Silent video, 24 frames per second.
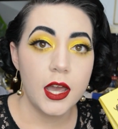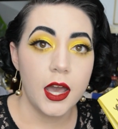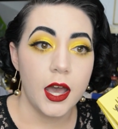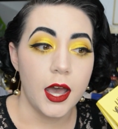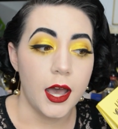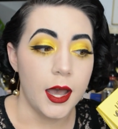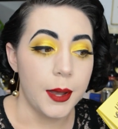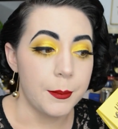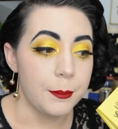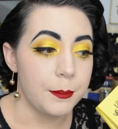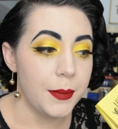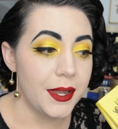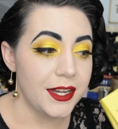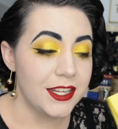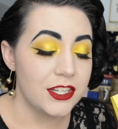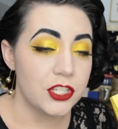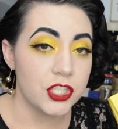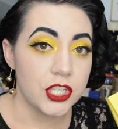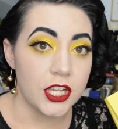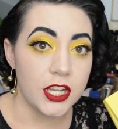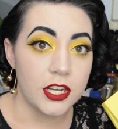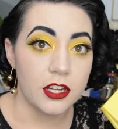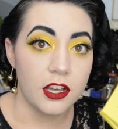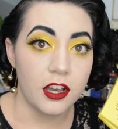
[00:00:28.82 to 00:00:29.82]
Betty
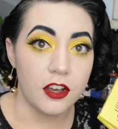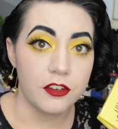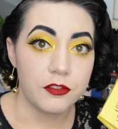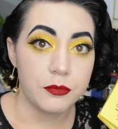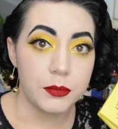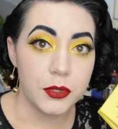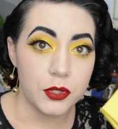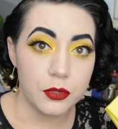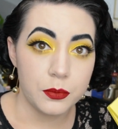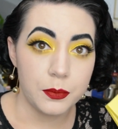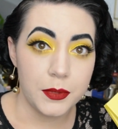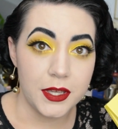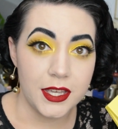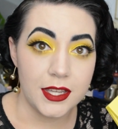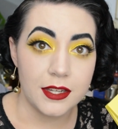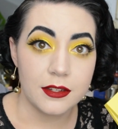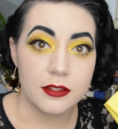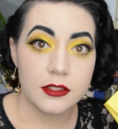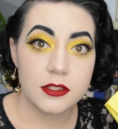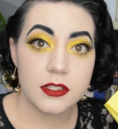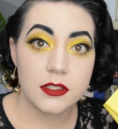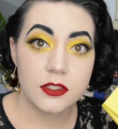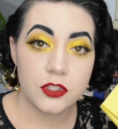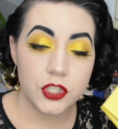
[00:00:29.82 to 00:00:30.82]
Jean of
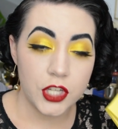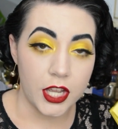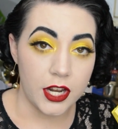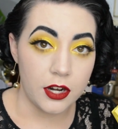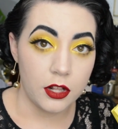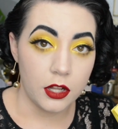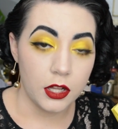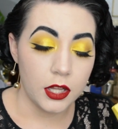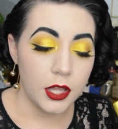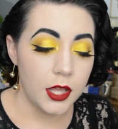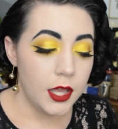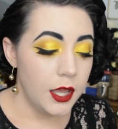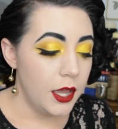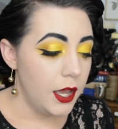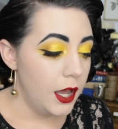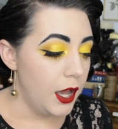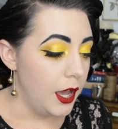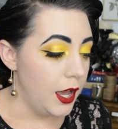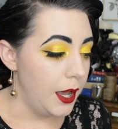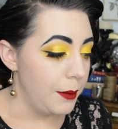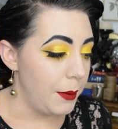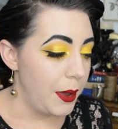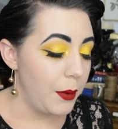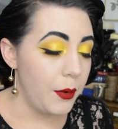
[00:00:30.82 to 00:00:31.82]
beautbean's channel.
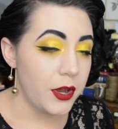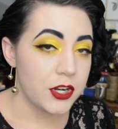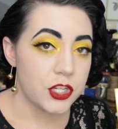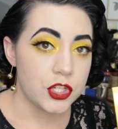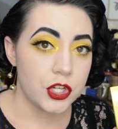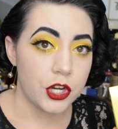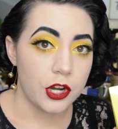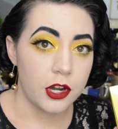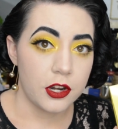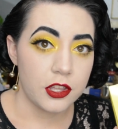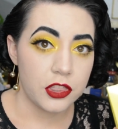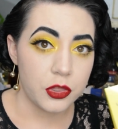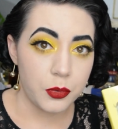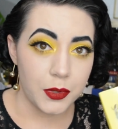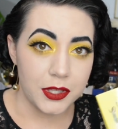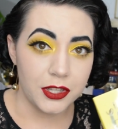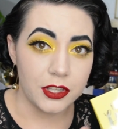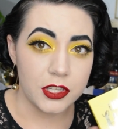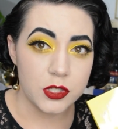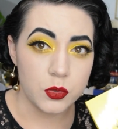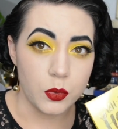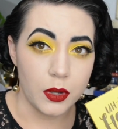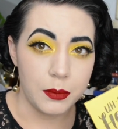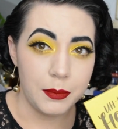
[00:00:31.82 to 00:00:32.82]
I watched her 3
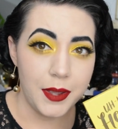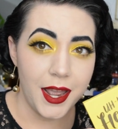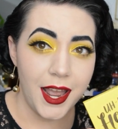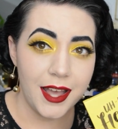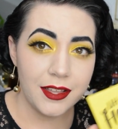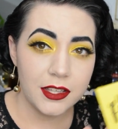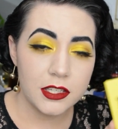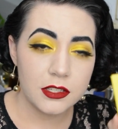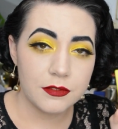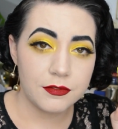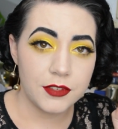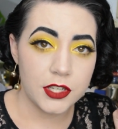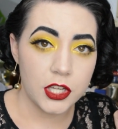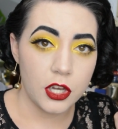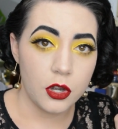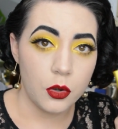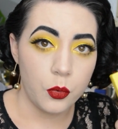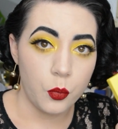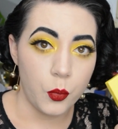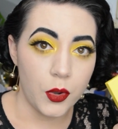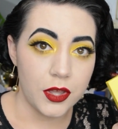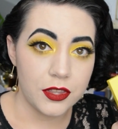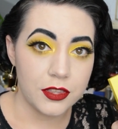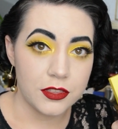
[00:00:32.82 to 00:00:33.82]
Looks 1 Palette video
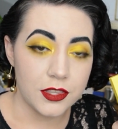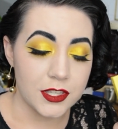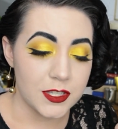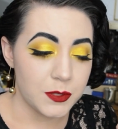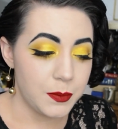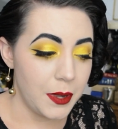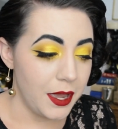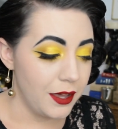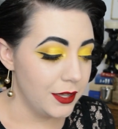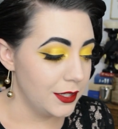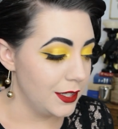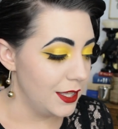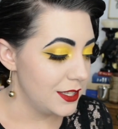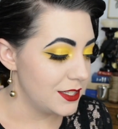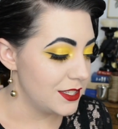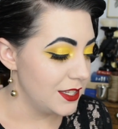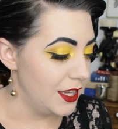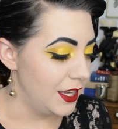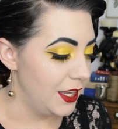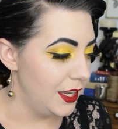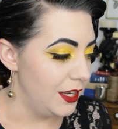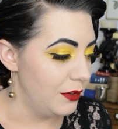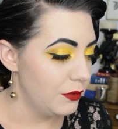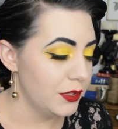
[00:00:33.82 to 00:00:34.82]
with this palette last
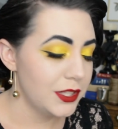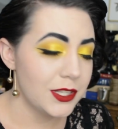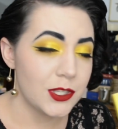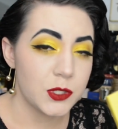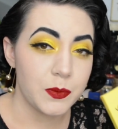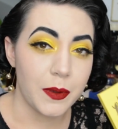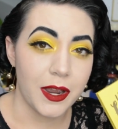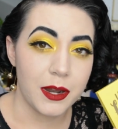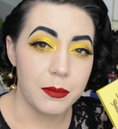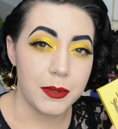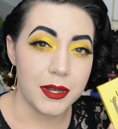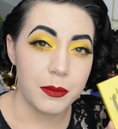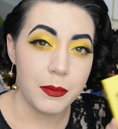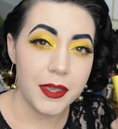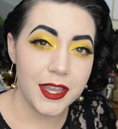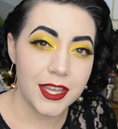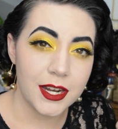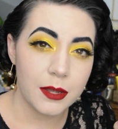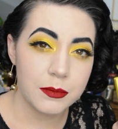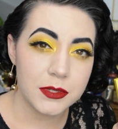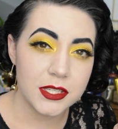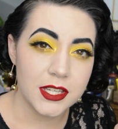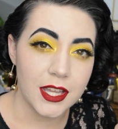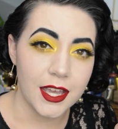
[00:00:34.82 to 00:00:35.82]
night, and it really inspired me to pick it
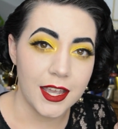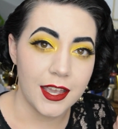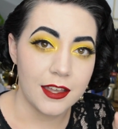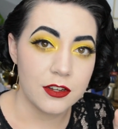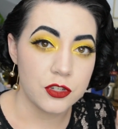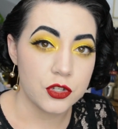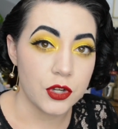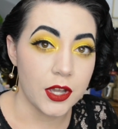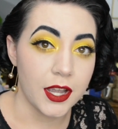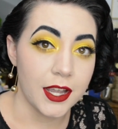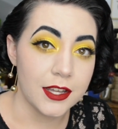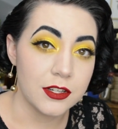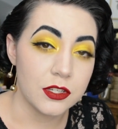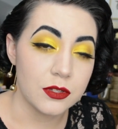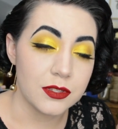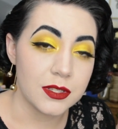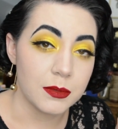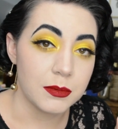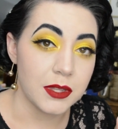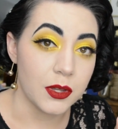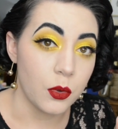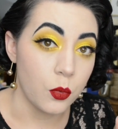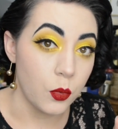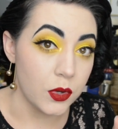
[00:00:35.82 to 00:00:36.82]
up today and try and do
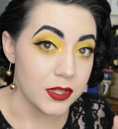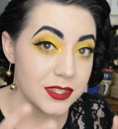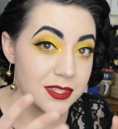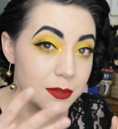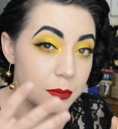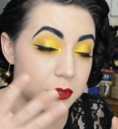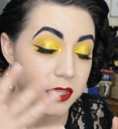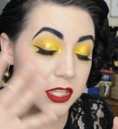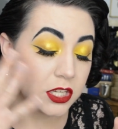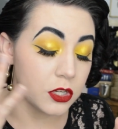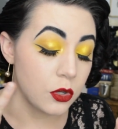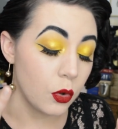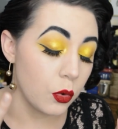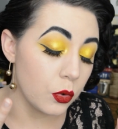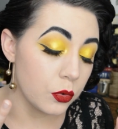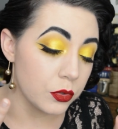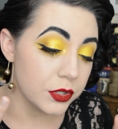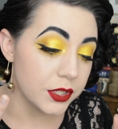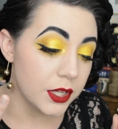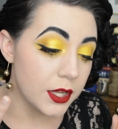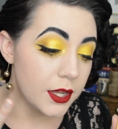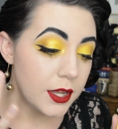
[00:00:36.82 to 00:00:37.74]
something with some of the gold